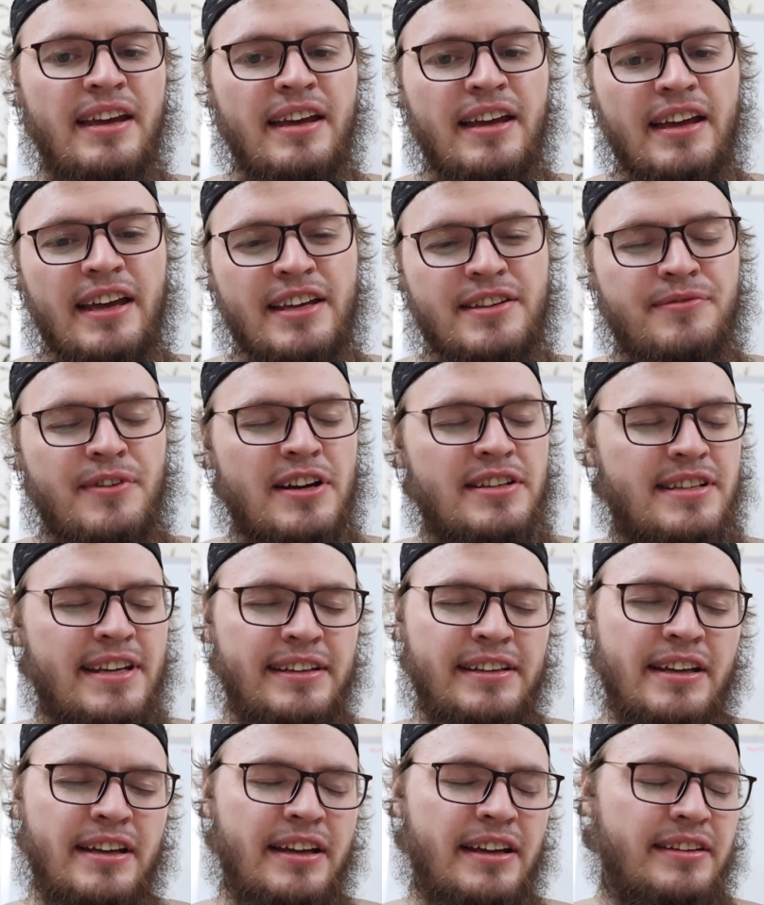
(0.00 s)
As far as like
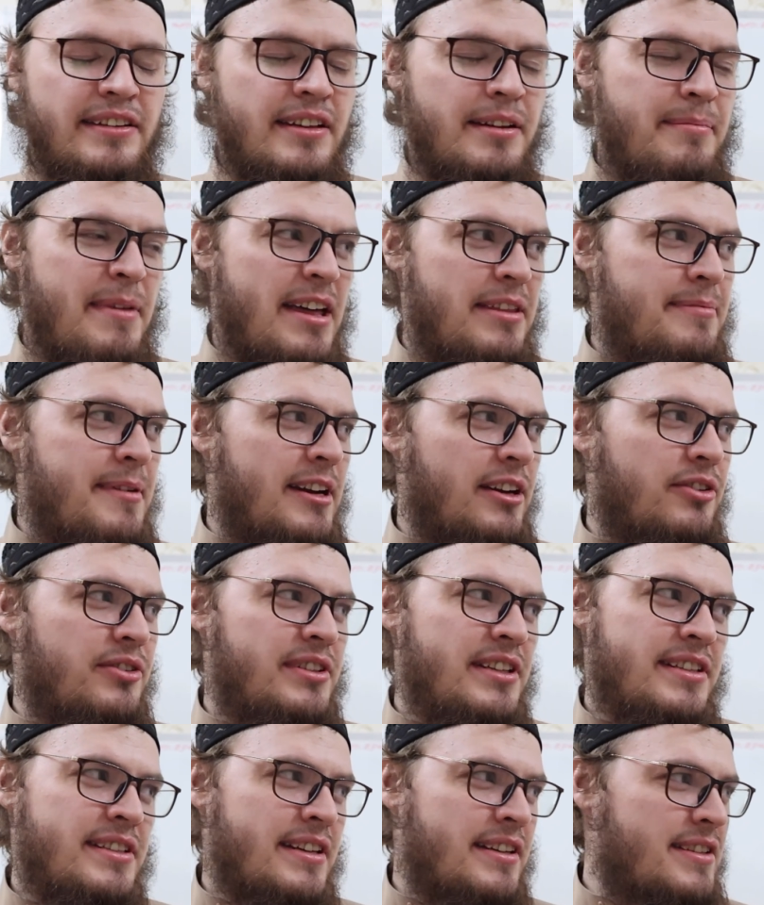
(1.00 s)
the mathematical
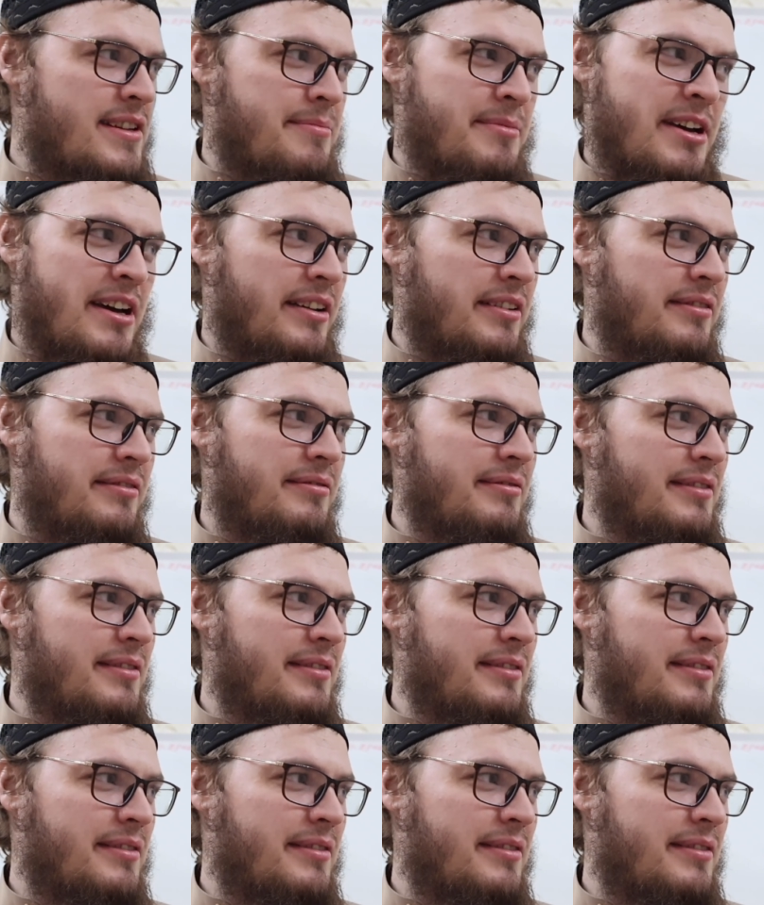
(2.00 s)
details, I'm not